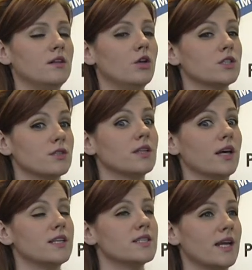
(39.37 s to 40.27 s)
Lots of
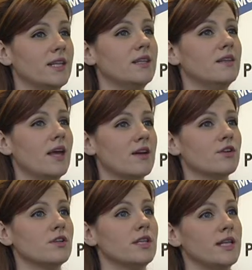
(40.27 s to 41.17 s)
clients in
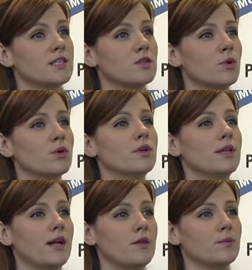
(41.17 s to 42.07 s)
Everton need support
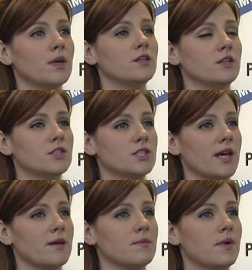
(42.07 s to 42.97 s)
and help at
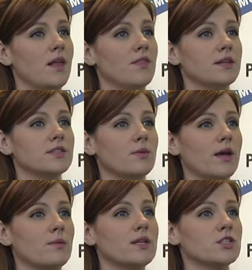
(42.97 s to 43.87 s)
lunchtime, and that's
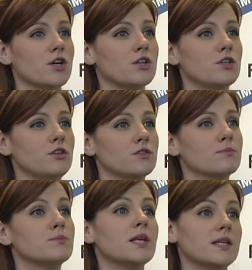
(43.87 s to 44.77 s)
why we started
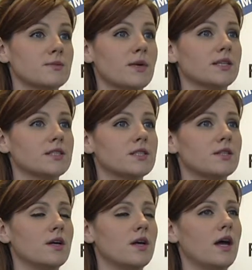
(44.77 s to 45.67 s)
using placemats.
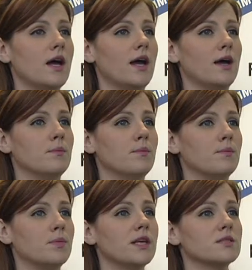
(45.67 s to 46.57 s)

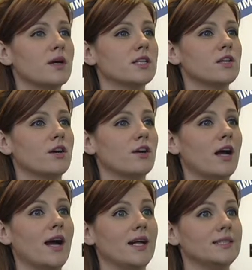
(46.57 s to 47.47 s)
Placemats are
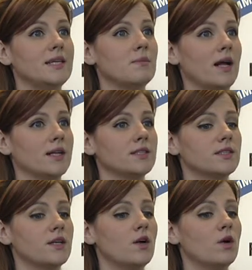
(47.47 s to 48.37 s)
a handy
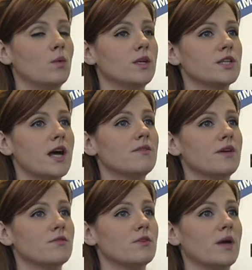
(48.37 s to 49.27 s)
mat which have
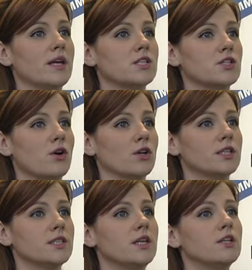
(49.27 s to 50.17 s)
information on
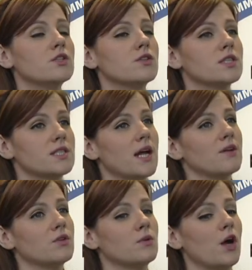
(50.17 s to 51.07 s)
it so that
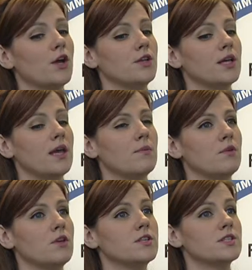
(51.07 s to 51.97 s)
staff know how to keep
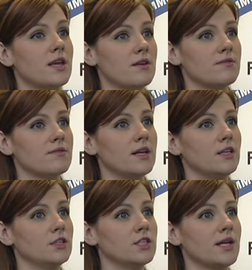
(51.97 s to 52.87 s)
you safe at
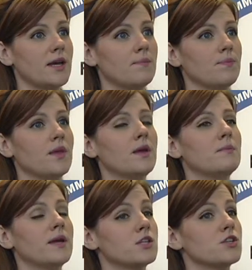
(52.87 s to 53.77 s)
lunchtime,
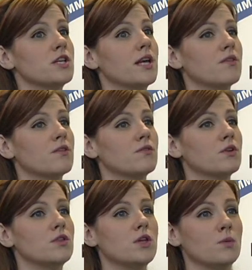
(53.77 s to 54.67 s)
make sure you get the
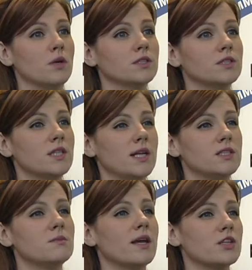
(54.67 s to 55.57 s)
food that you want, and
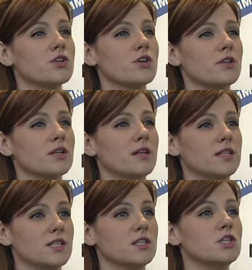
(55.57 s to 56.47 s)
to make sure that
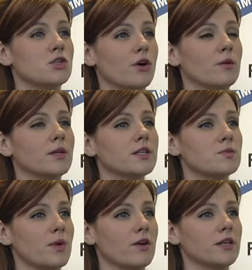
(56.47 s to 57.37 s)
it's an enjoyable
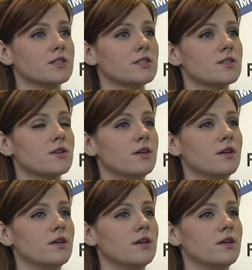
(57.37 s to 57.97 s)
experience.